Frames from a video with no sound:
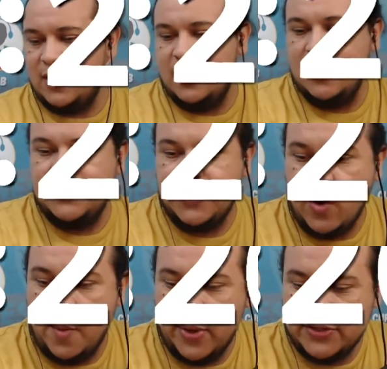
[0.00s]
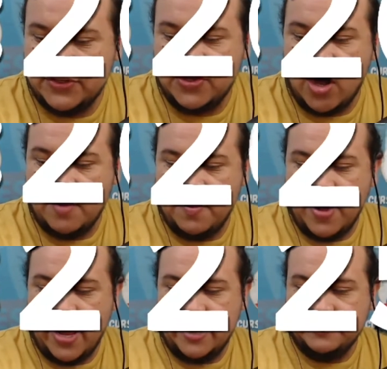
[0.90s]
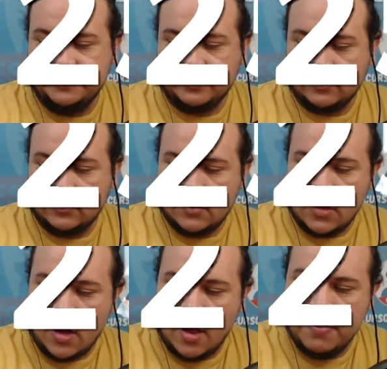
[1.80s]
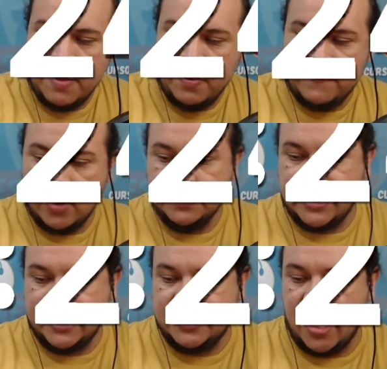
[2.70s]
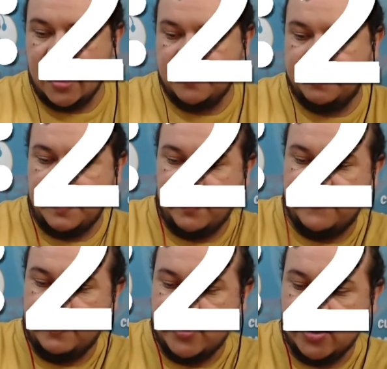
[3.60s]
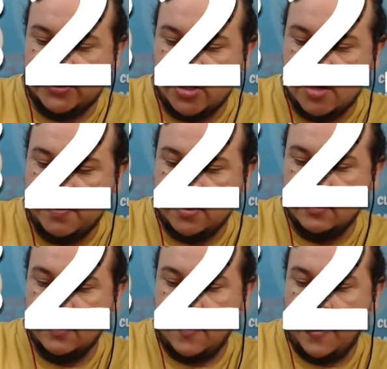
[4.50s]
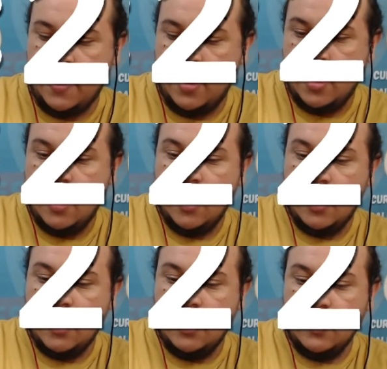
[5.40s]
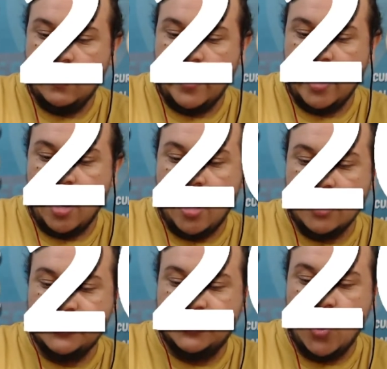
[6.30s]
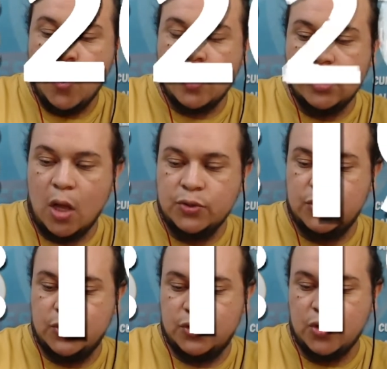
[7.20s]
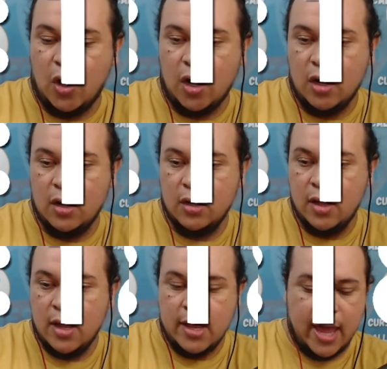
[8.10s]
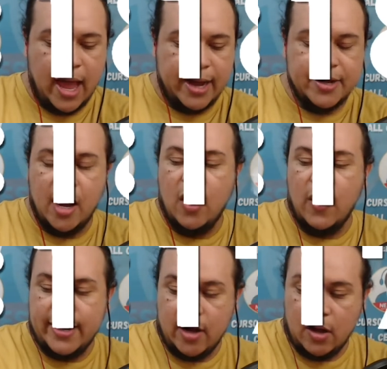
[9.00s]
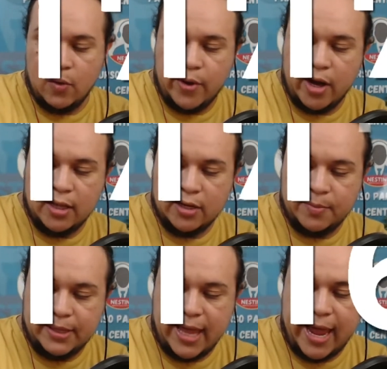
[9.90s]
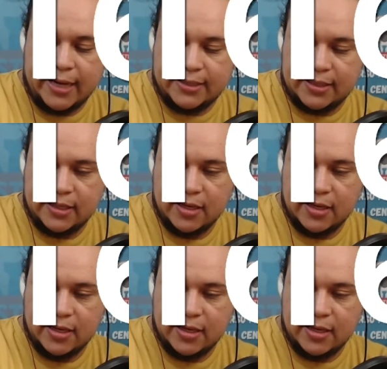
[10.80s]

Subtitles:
So we're about to start, everybody. People from TikTok, people from YouTube. We are so close to start. Yeah, I know. We are a little bit late.